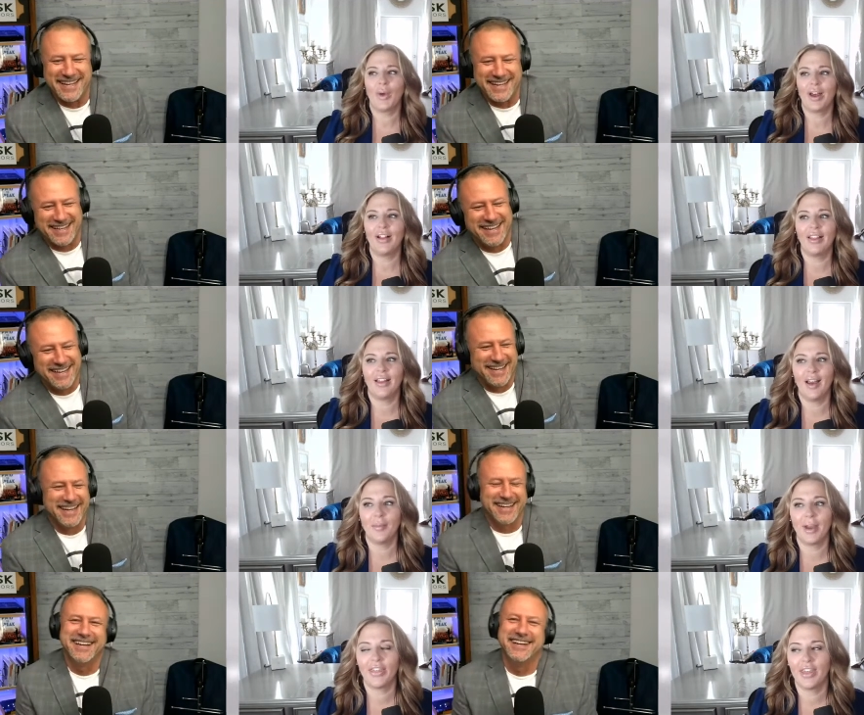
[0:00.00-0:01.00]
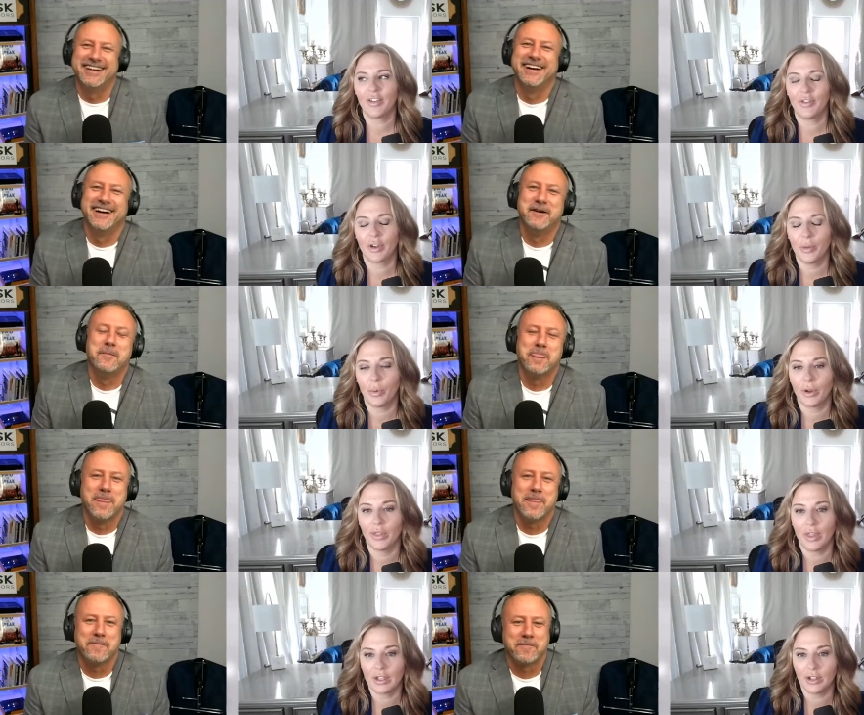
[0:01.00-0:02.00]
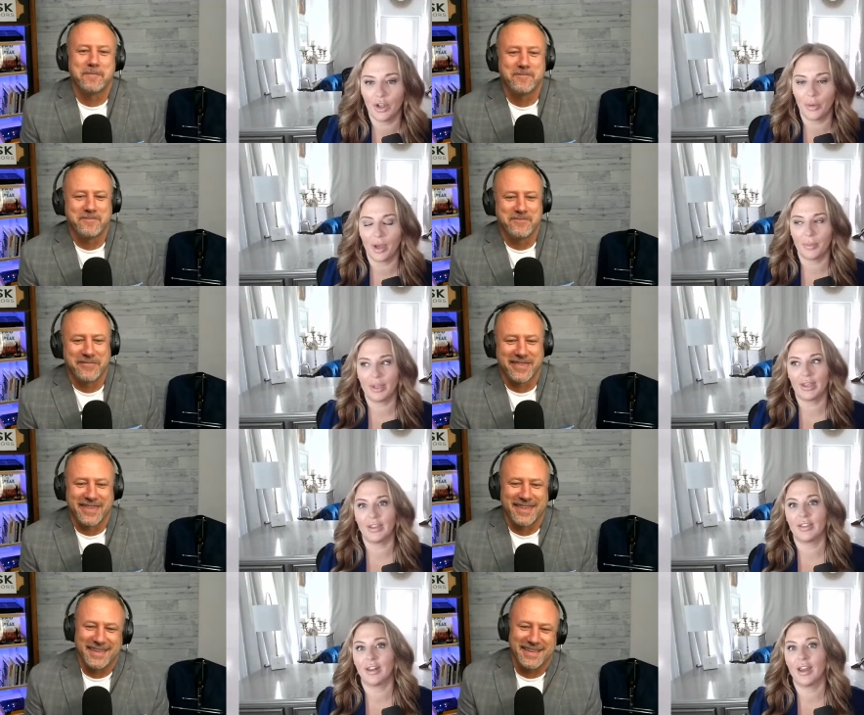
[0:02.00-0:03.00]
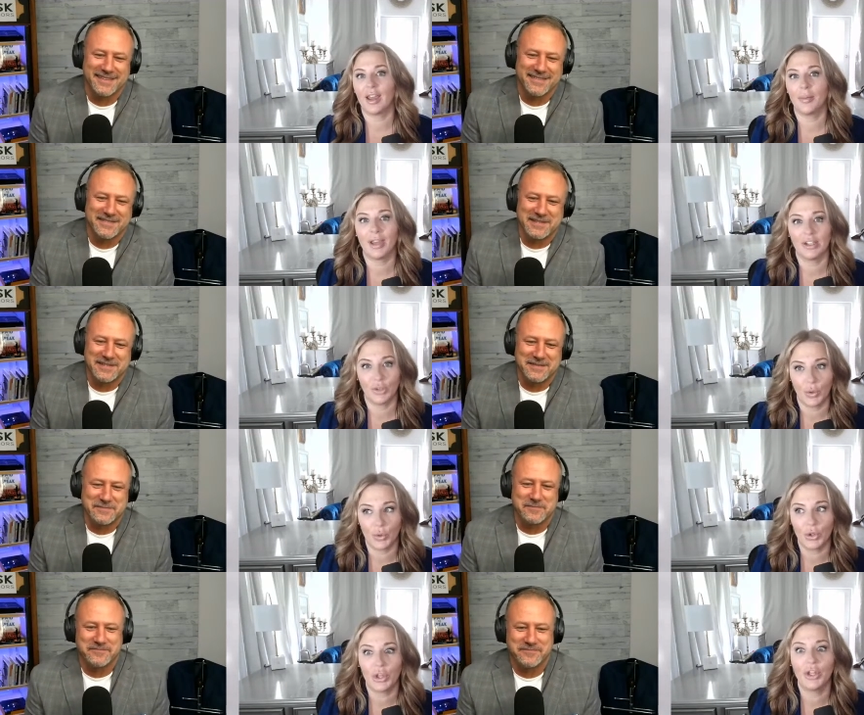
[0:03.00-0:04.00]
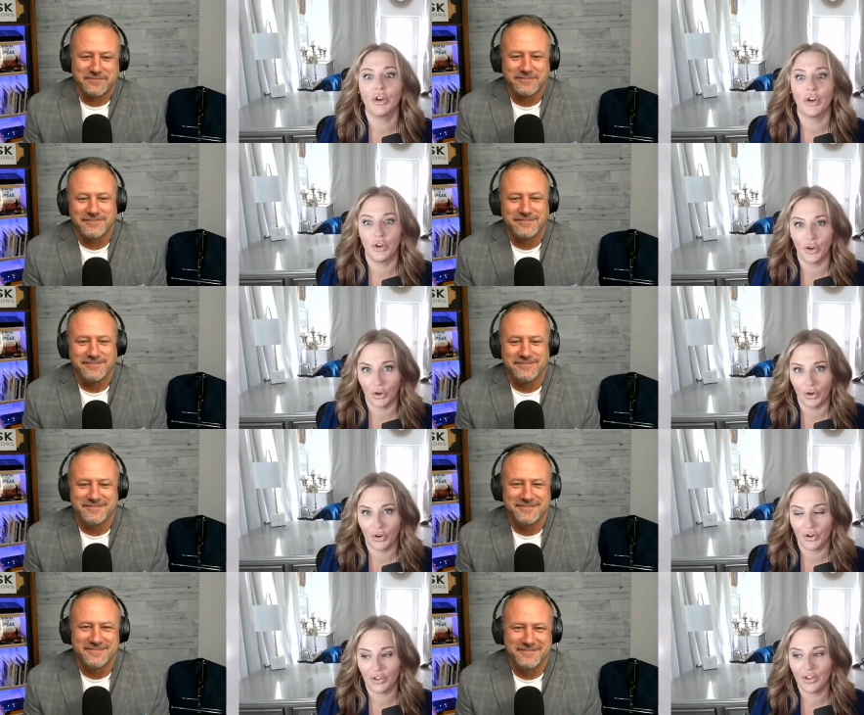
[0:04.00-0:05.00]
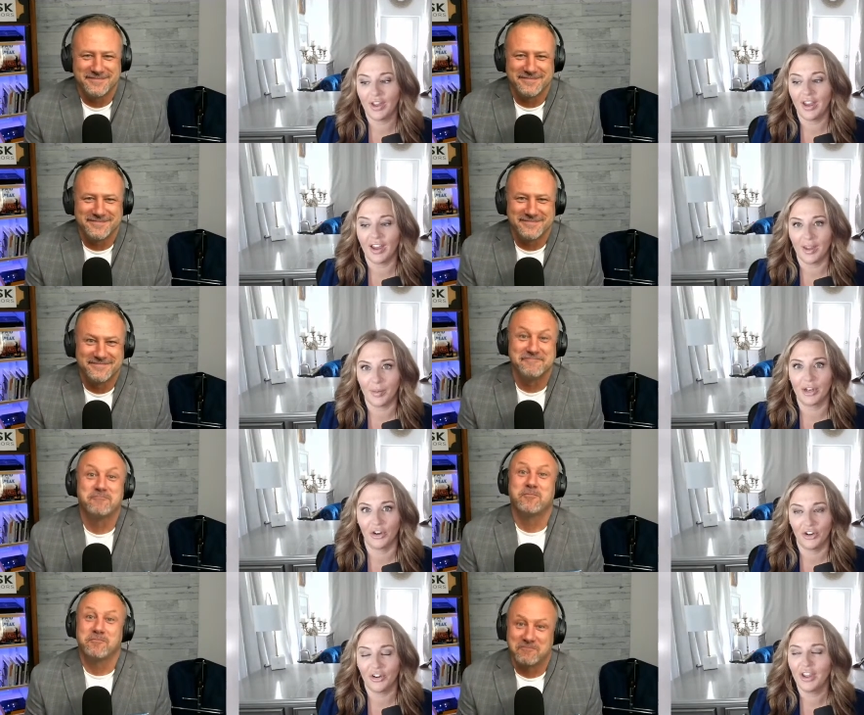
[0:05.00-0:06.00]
Speaker 1: Well, um, I think a very important thing to know about me is that I am a total nerd. I am a nerd.